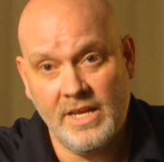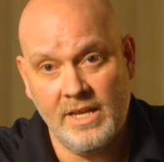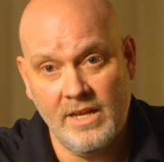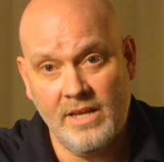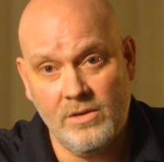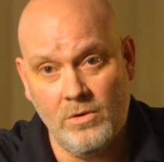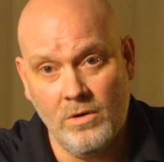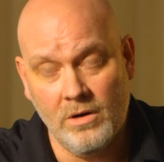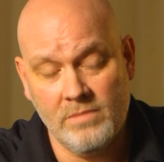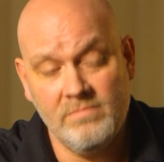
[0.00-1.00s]
ANA
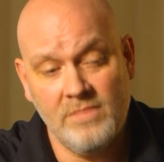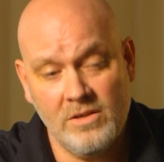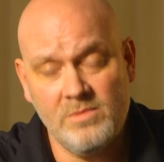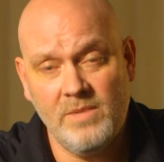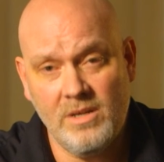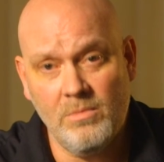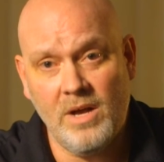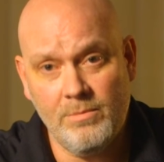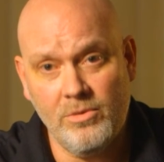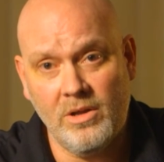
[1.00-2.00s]
Corps. Those men are
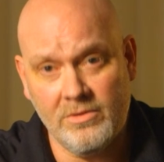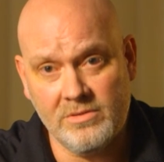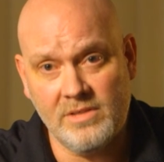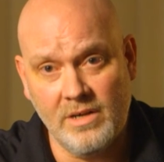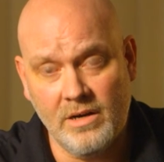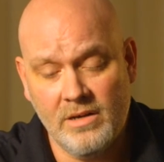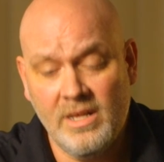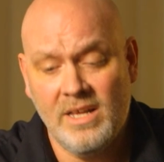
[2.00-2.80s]
my brothers there.